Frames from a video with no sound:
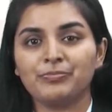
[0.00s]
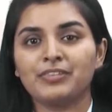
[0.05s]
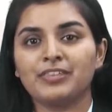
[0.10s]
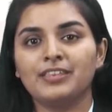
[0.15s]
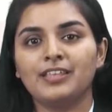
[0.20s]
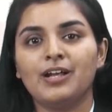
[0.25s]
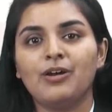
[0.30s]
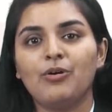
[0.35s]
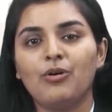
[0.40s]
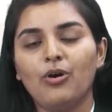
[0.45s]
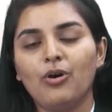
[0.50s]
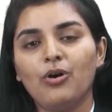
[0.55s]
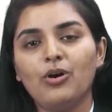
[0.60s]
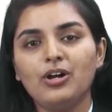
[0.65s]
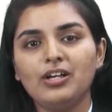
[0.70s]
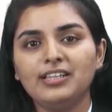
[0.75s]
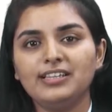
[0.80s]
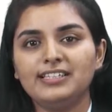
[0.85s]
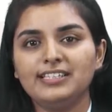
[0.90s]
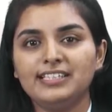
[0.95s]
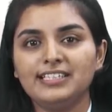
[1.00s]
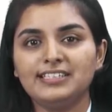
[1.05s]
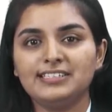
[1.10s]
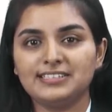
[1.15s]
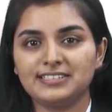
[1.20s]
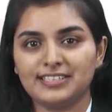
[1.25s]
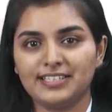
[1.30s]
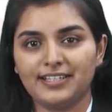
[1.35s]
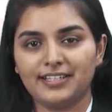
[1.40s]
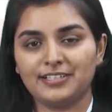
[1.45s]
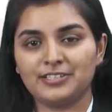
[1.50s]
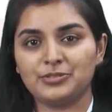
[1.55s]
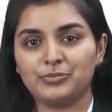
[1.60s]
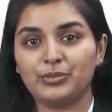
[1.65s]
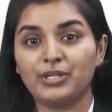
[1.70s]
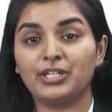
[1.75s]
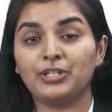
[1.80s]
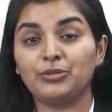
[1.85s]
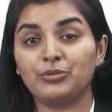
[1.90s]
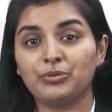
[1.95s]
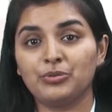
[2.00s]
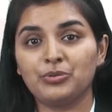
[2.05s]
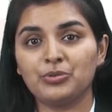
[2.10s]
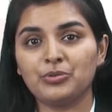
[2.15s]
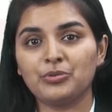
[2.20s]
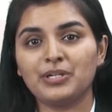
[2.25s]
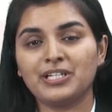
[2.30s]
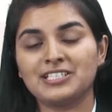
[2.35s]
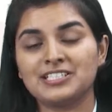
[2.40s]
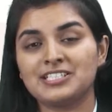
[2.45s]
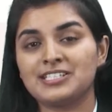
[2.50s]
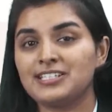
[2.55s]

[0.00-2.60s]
Now, all these things where you go and